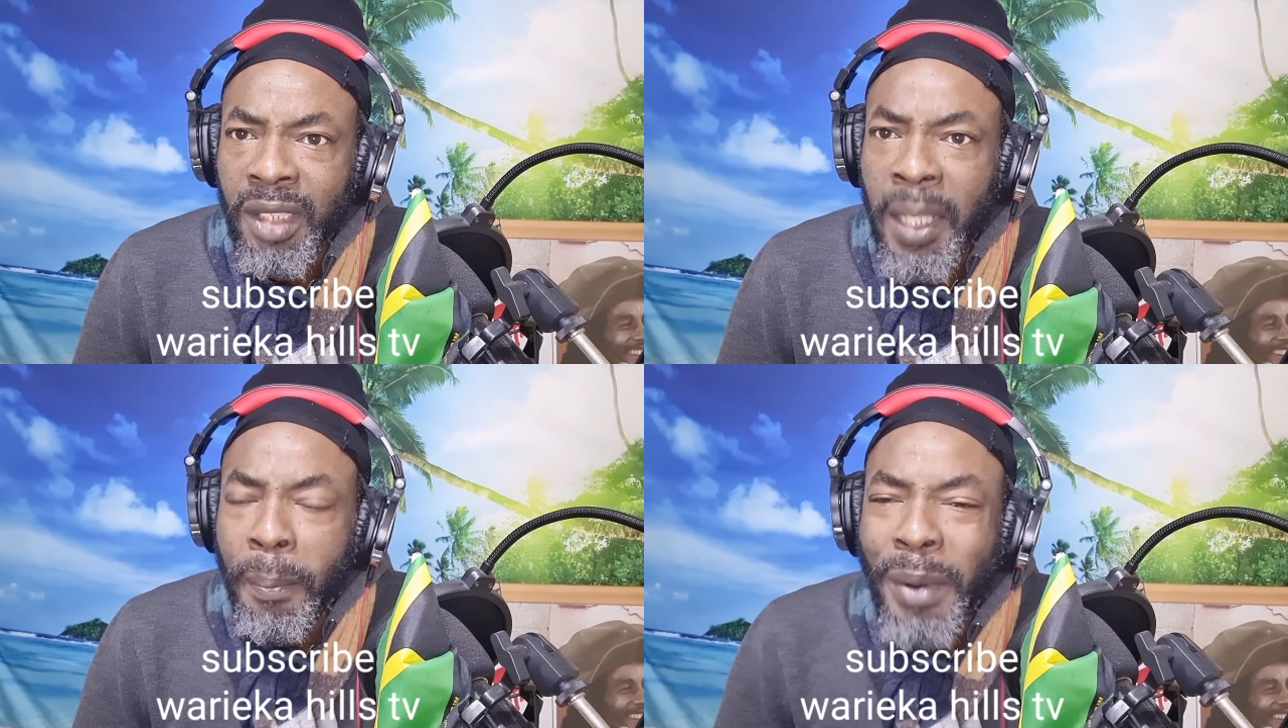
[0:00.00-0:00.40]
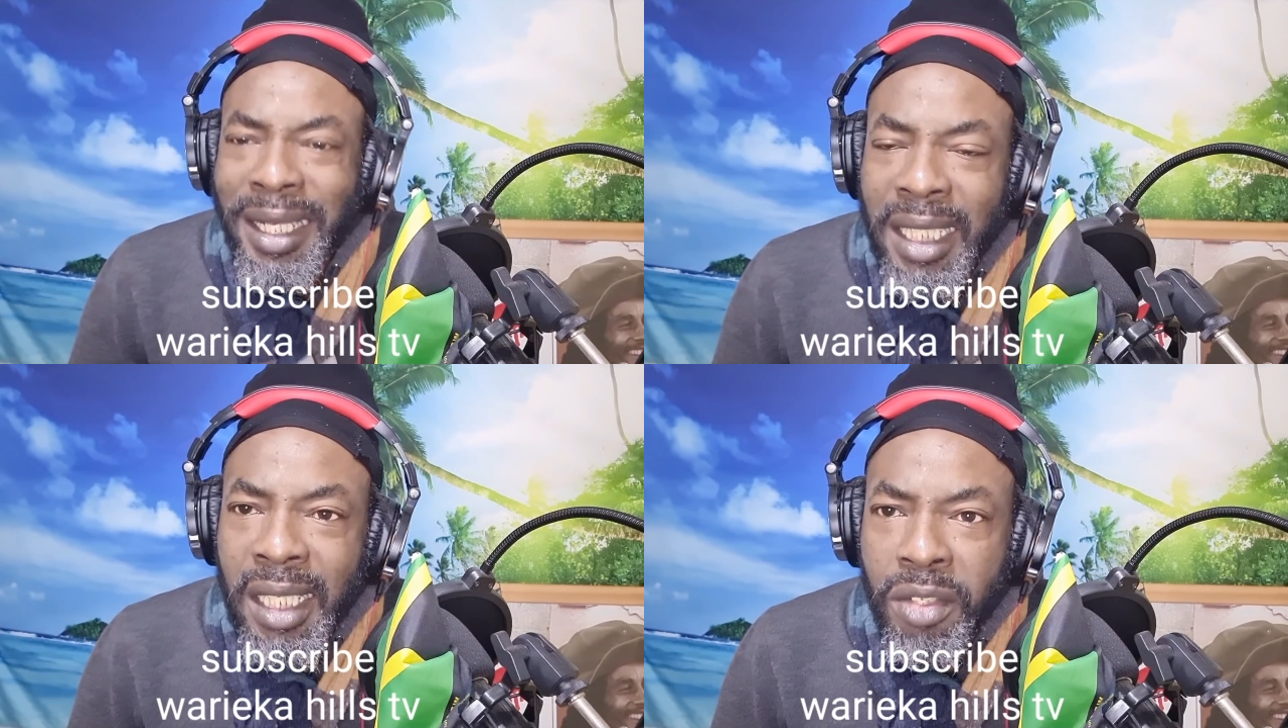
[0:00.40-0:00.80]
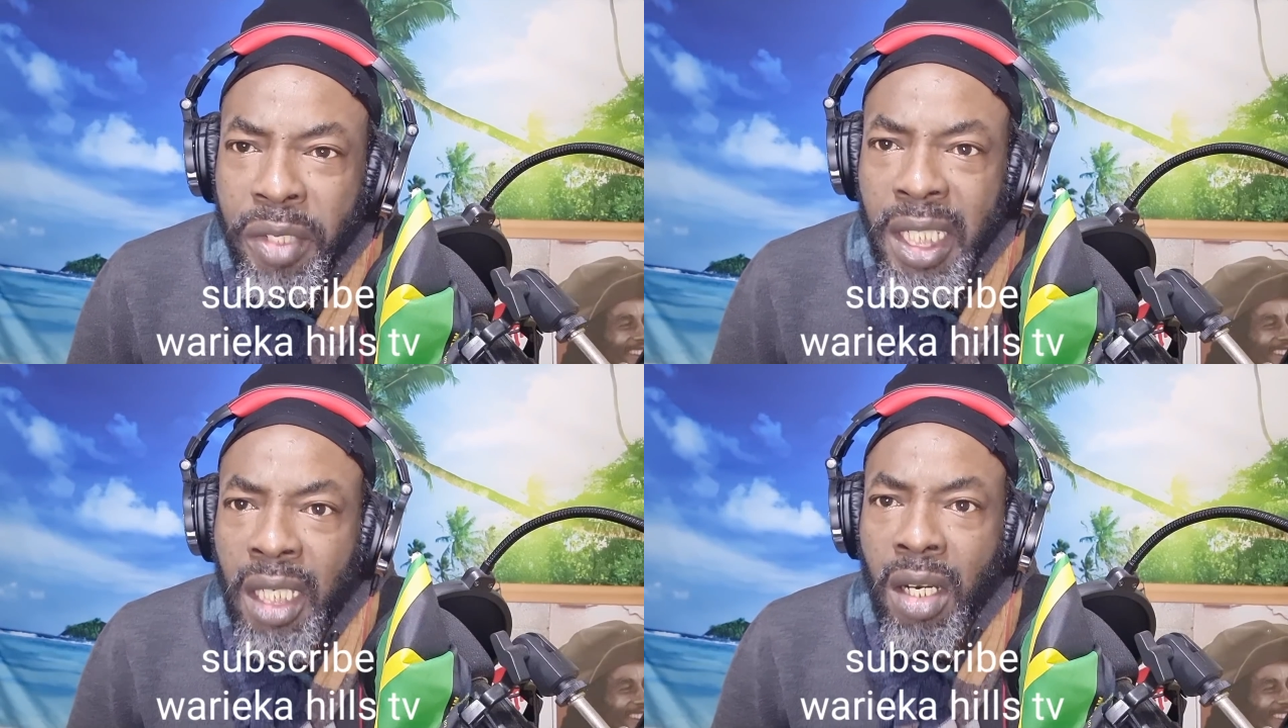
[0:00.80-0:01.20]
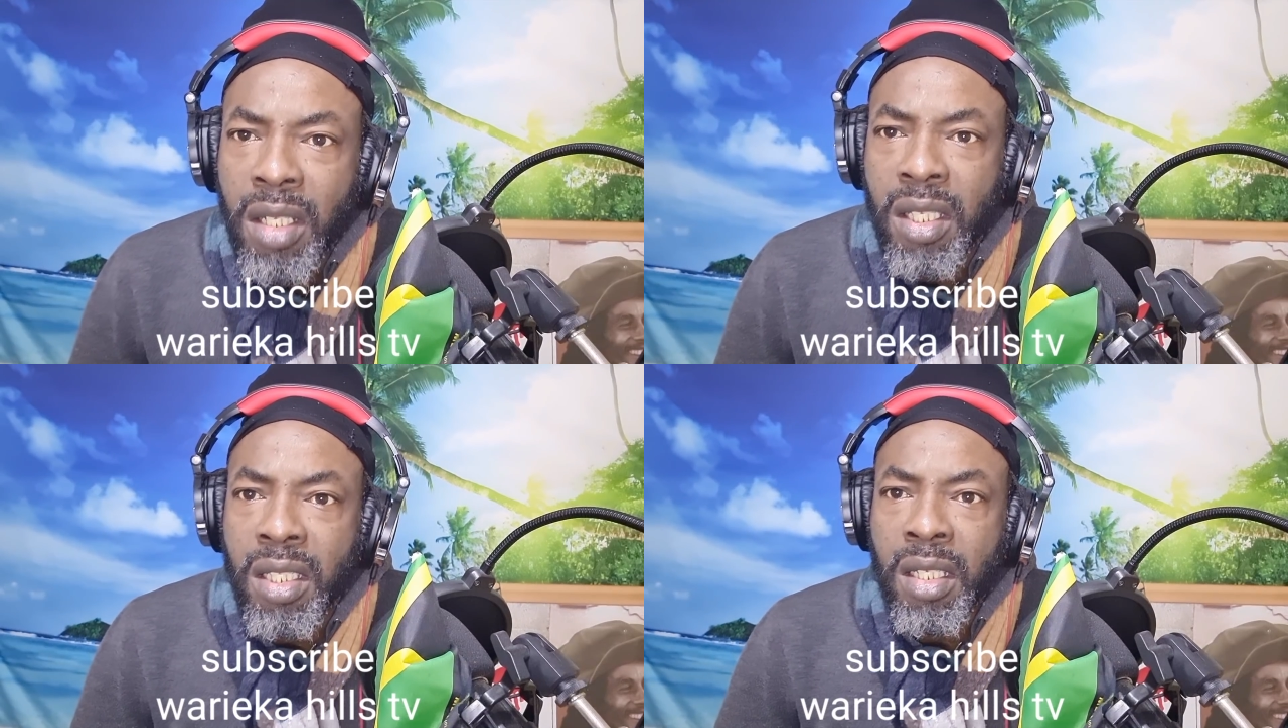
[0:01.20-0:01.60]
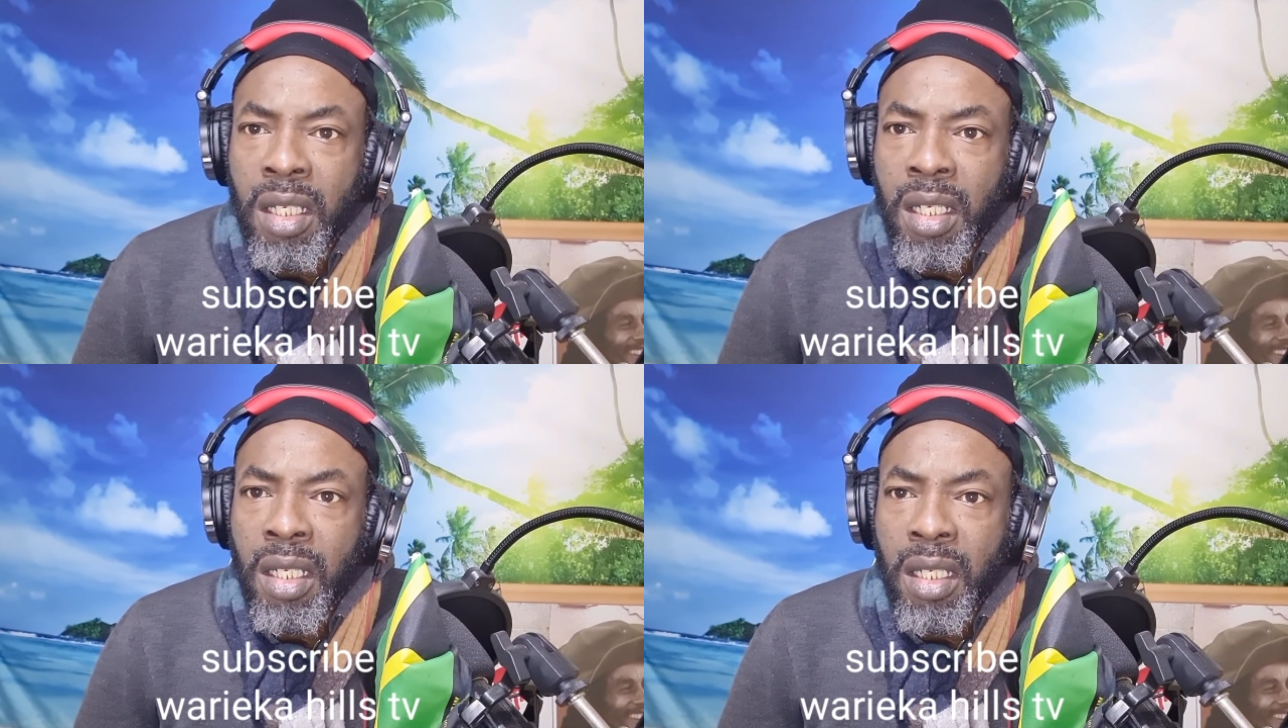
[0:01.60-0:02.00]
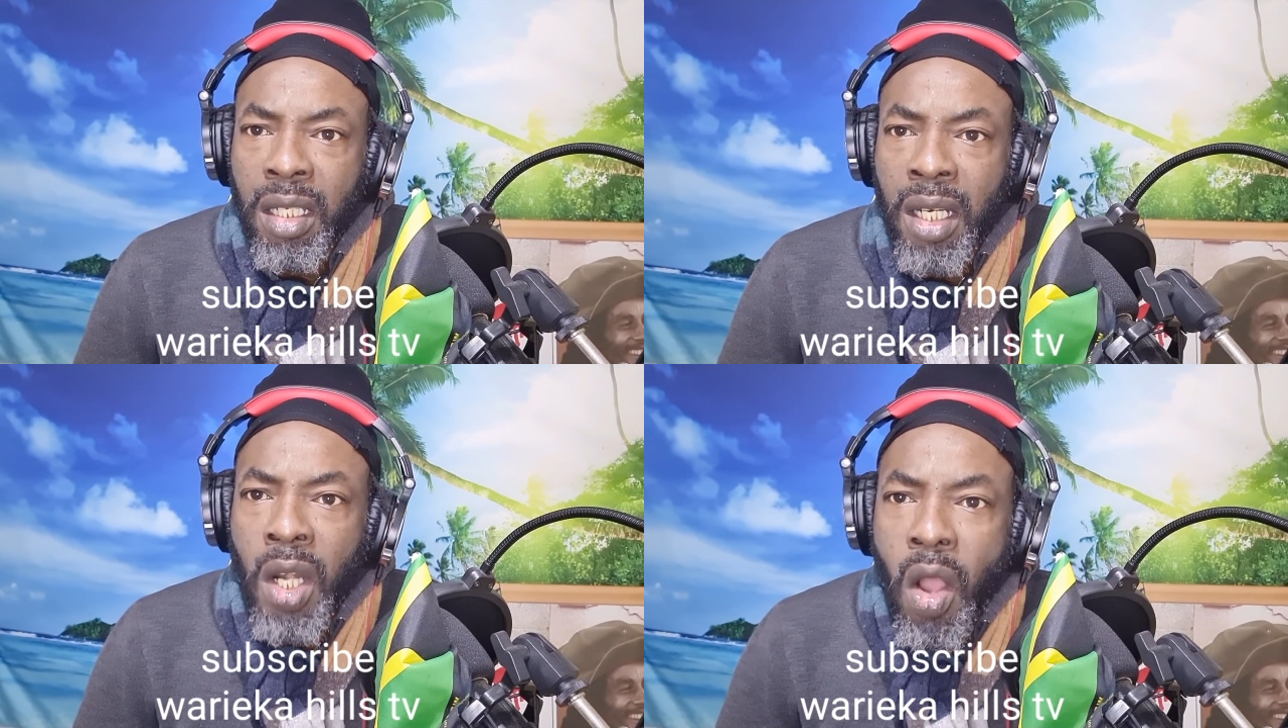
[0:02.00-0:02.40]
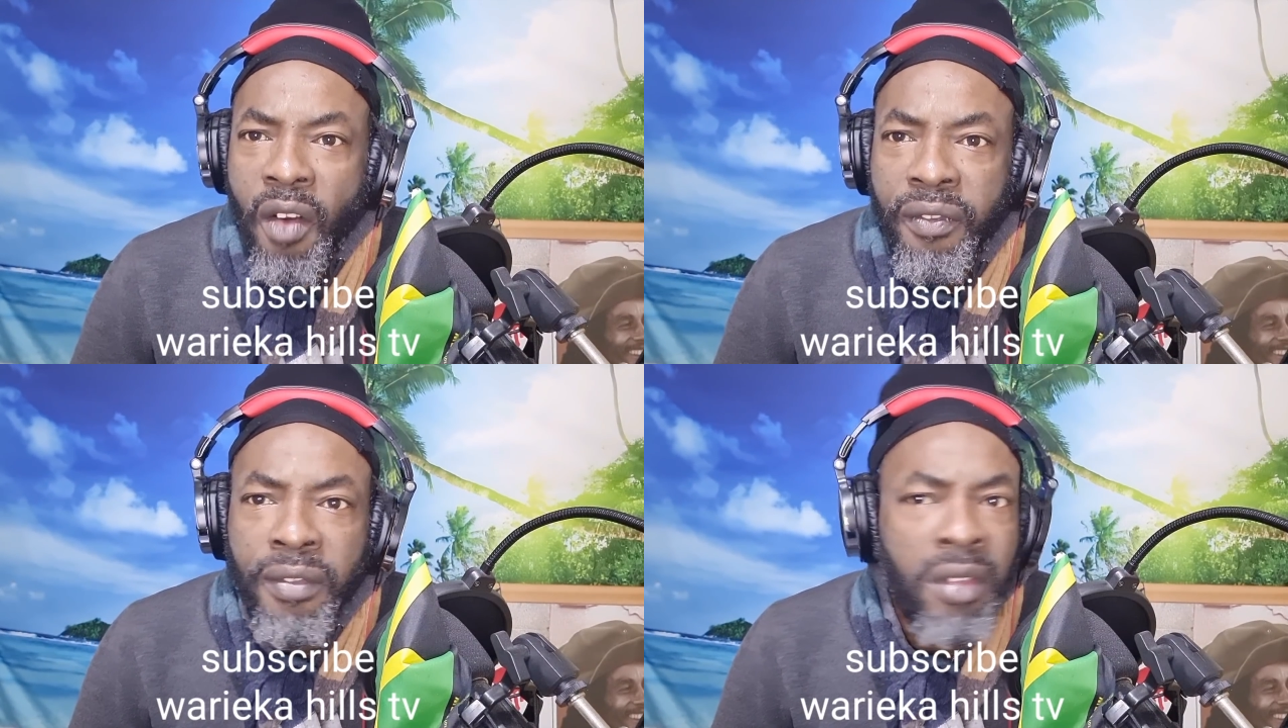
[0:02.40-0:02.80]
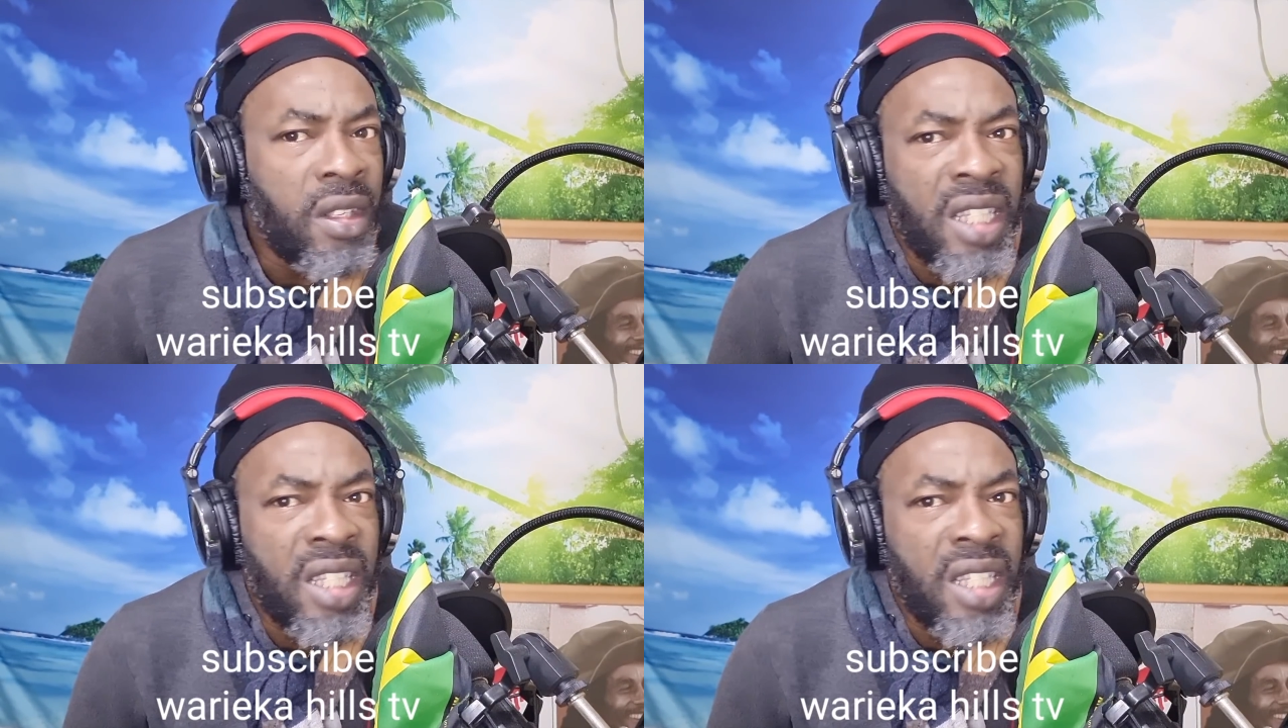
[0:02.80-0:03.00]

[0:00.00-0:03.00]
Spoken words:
The practice is ridiculous. Love